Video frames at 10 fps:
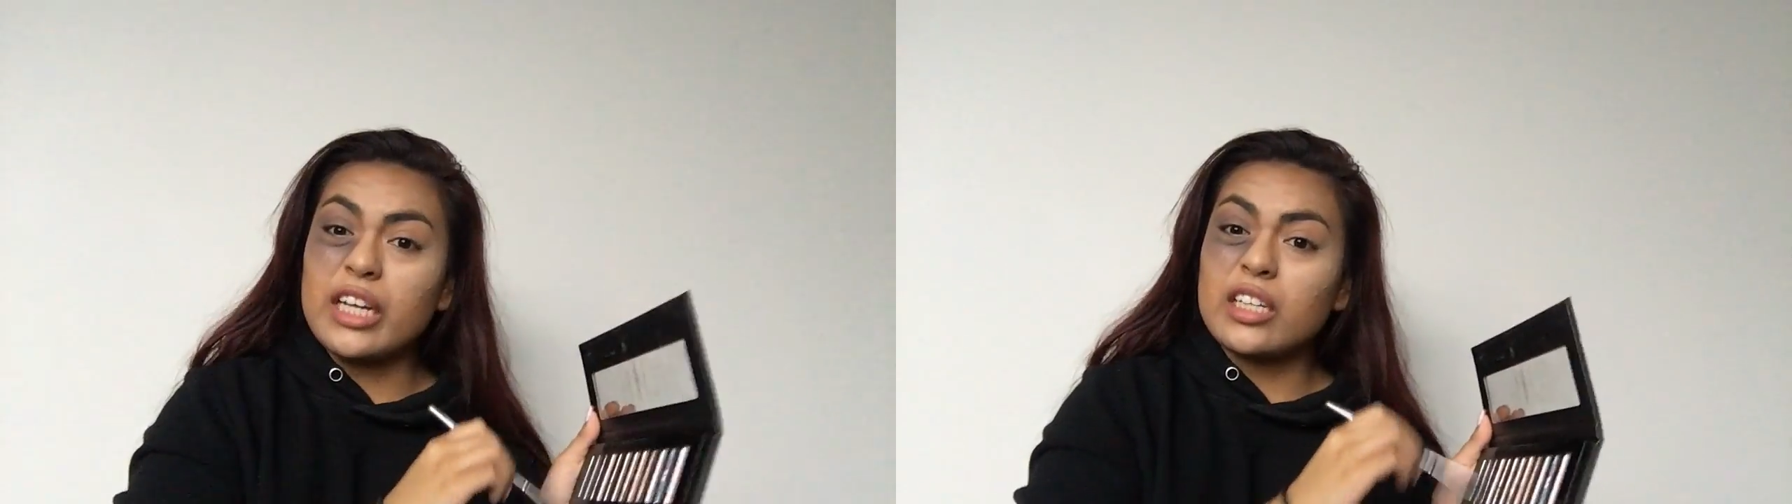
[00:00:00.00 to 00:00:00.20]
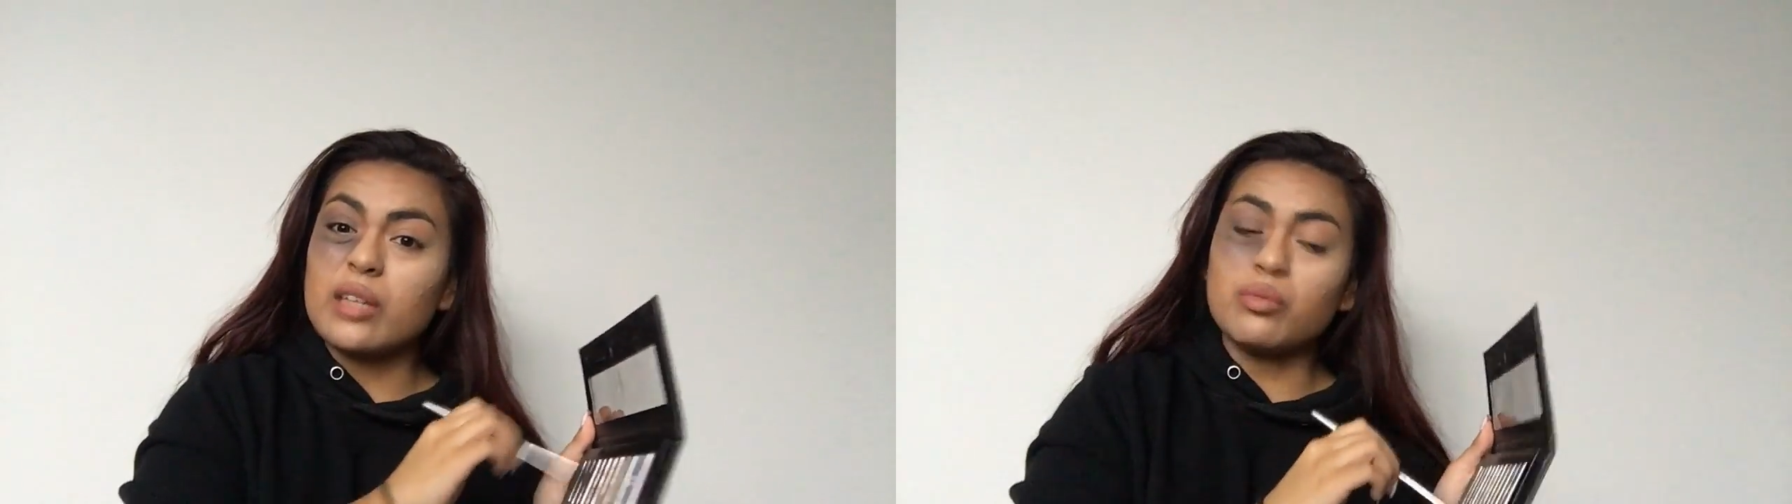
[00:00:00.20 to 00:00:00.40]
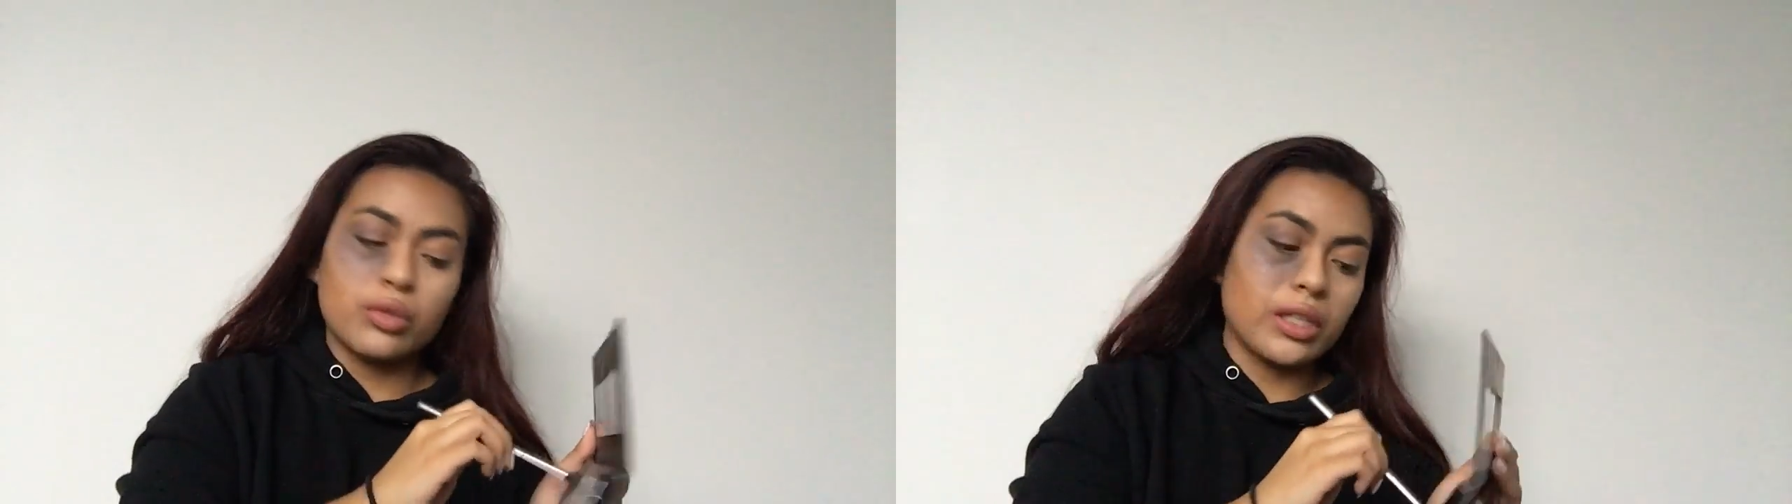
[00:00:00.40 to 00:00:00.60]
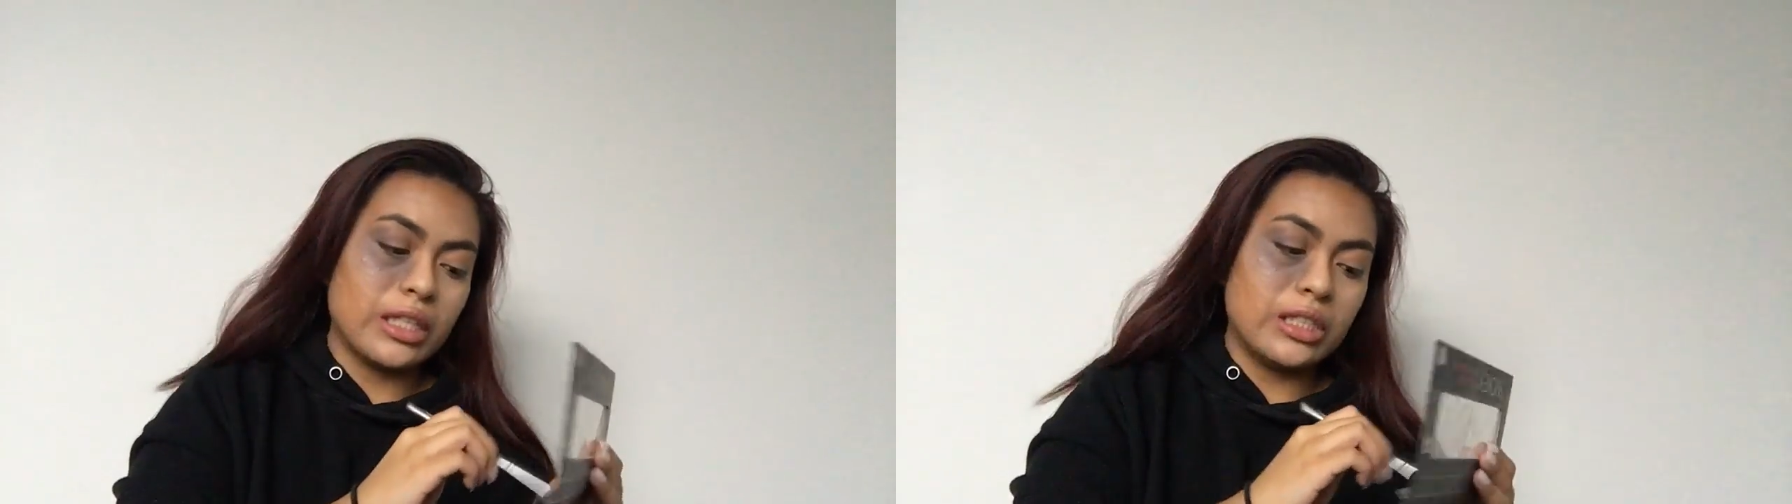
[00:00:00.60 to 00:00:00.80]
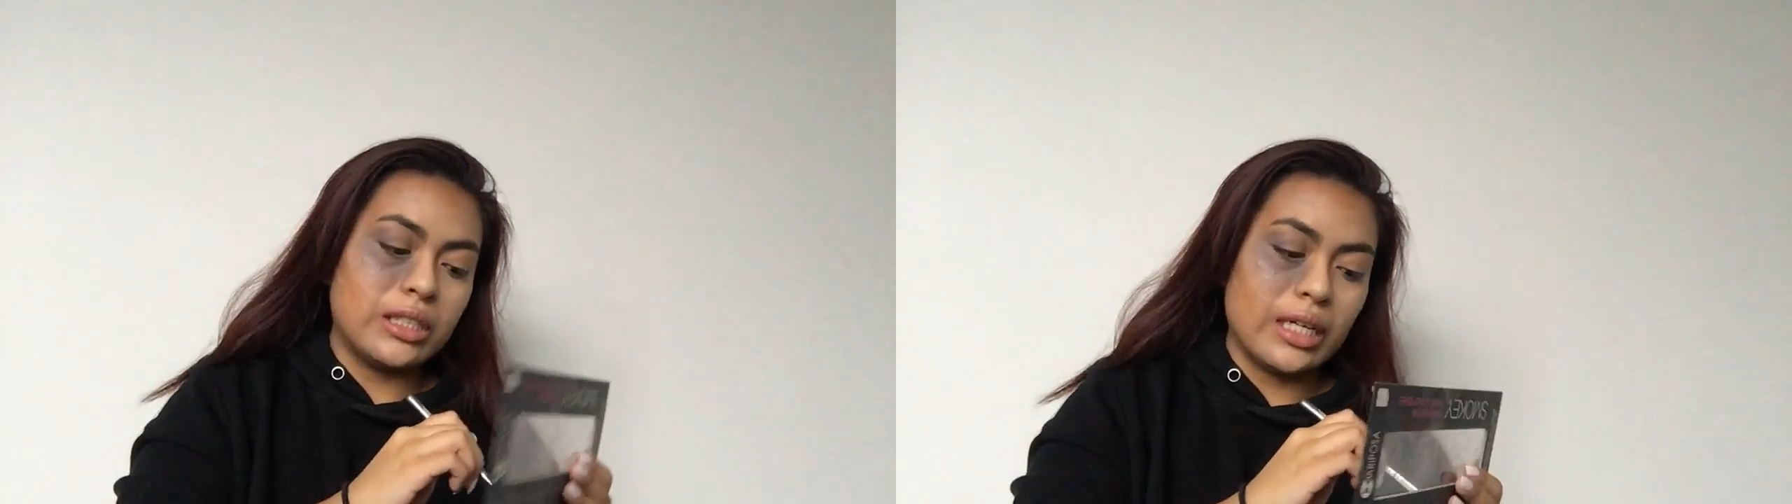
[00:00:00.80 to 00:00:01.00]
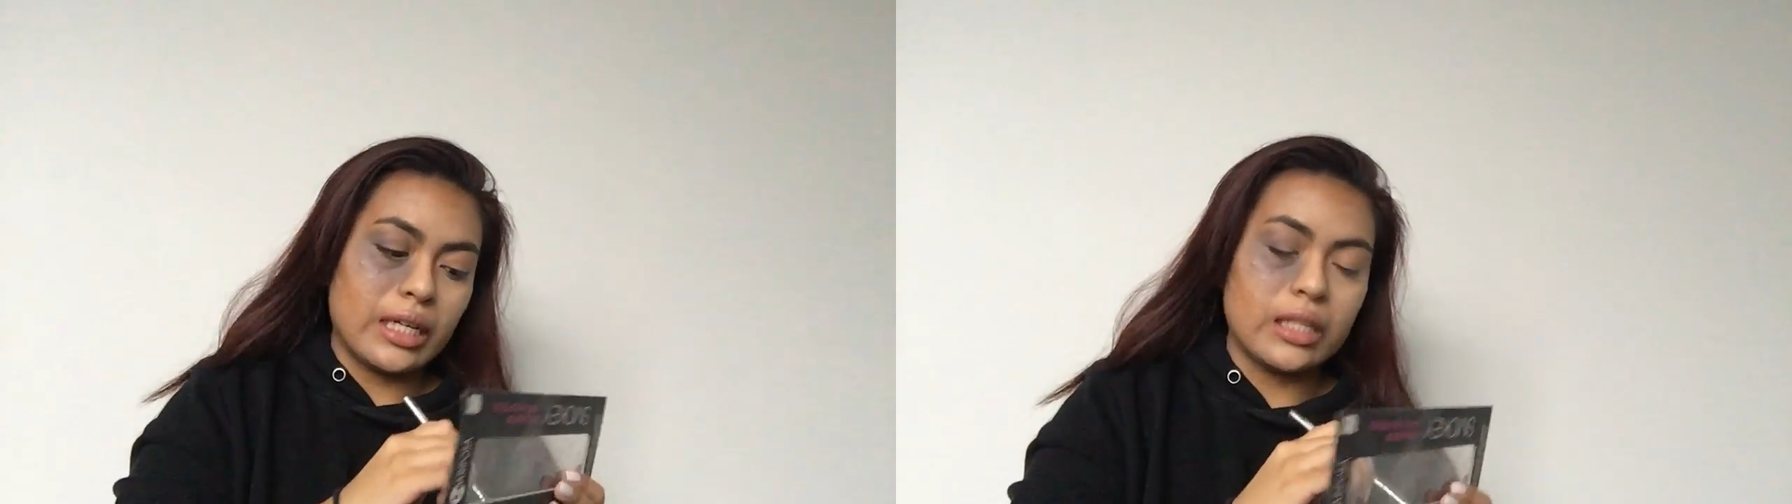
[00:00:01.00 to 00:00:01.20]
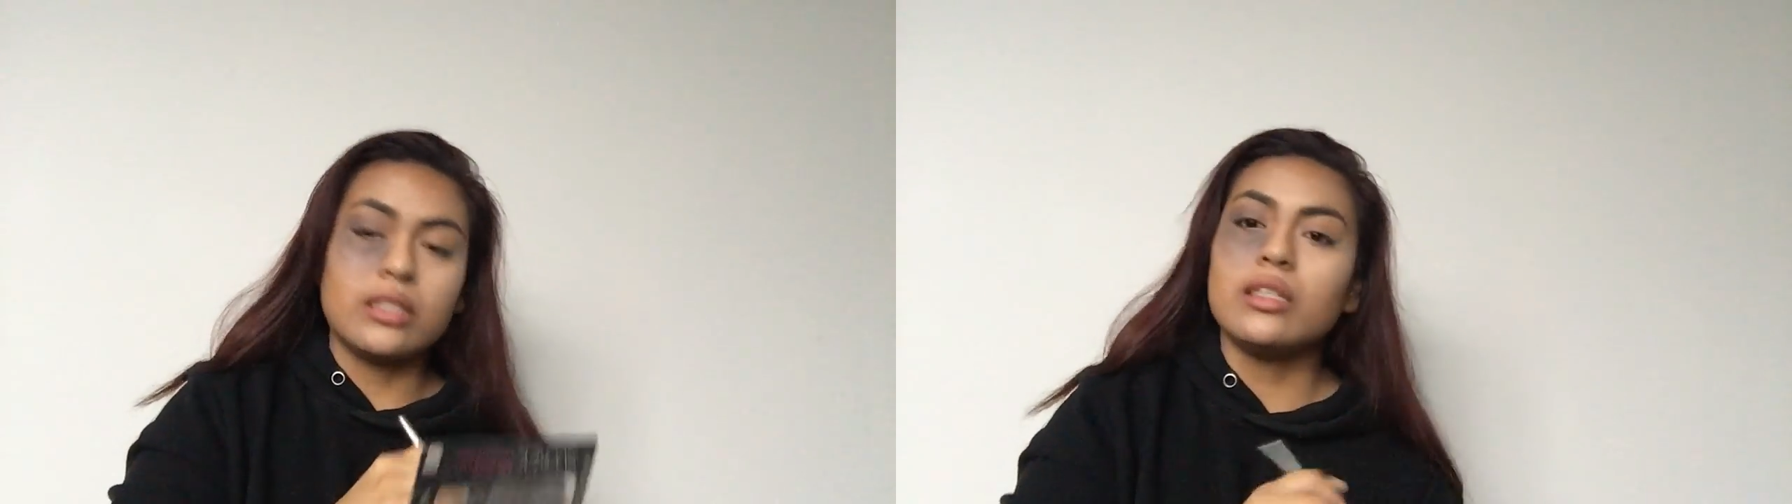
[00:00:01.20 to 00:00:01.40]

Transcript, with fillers: Like, I'm really digging